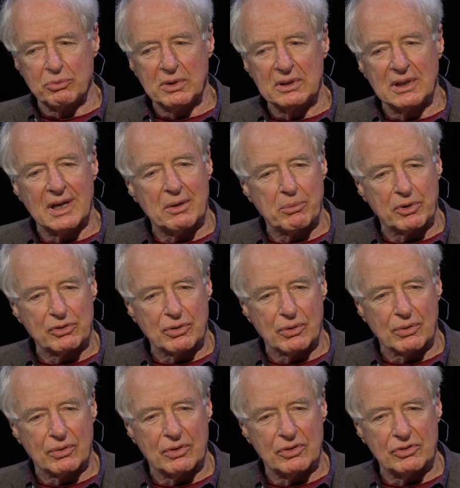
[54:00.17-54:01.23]
be
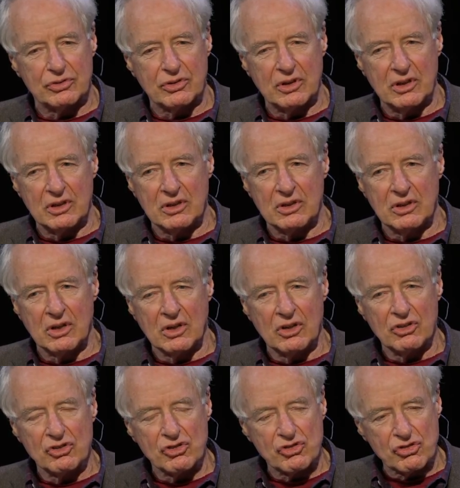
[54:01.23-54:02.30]
laboratories in
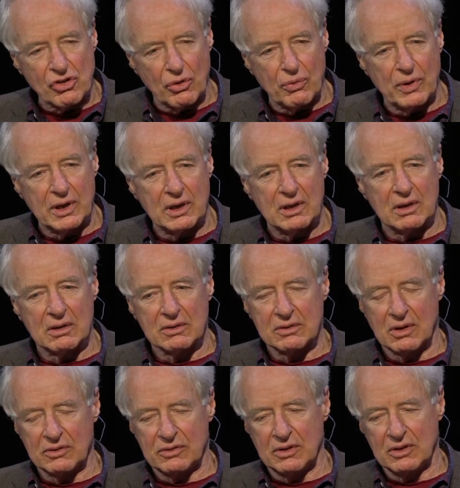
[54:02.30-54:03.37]
showing
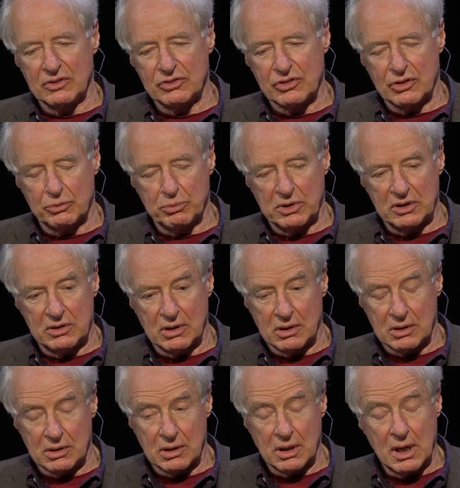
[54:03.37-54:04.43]
that things can be
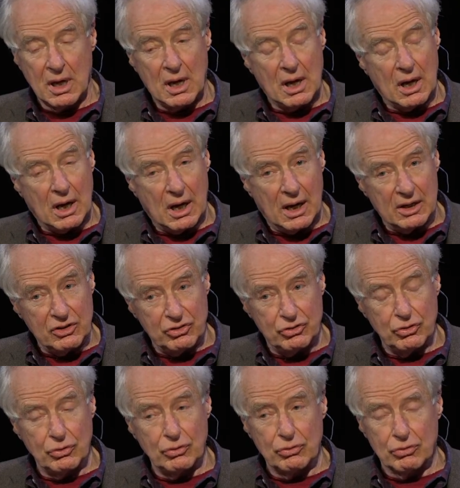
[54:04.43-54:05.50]
done. I
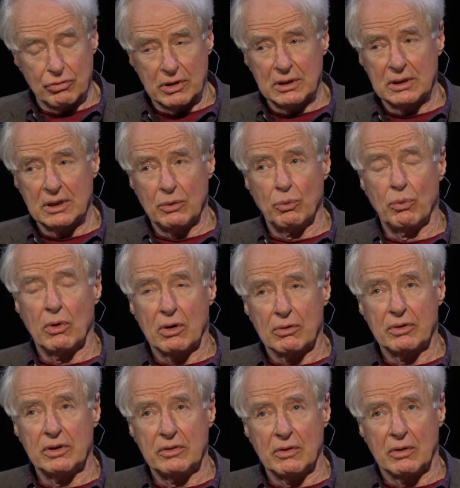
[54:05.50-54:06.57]
do really
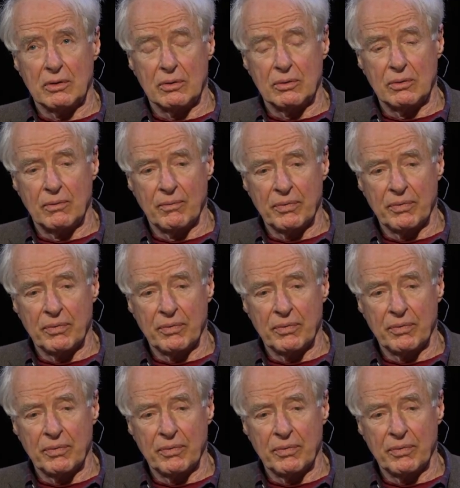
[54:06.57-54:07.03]
worry, though,